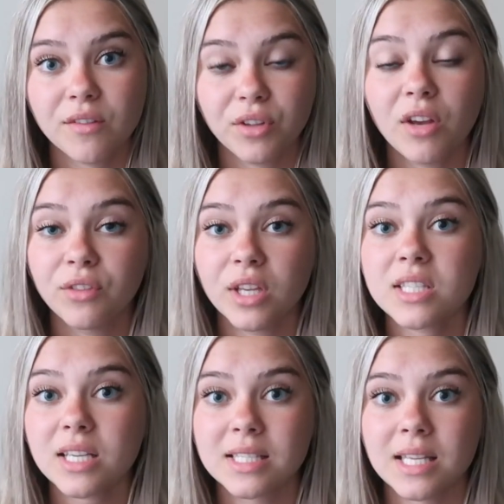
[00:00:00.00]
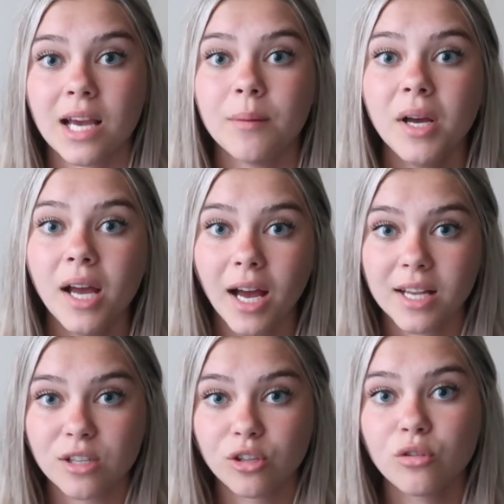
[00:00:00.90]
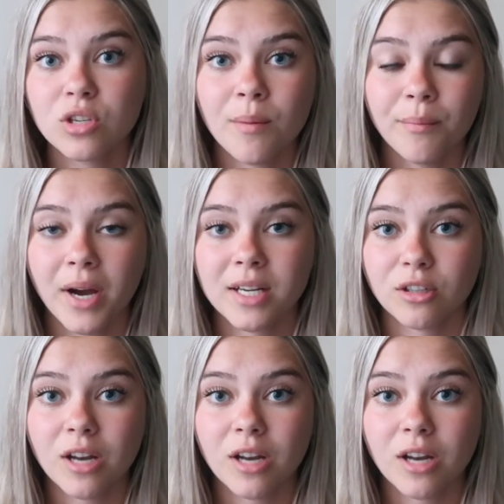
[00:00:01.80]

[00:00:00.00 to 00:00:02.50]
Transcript: If this exam has a huge impact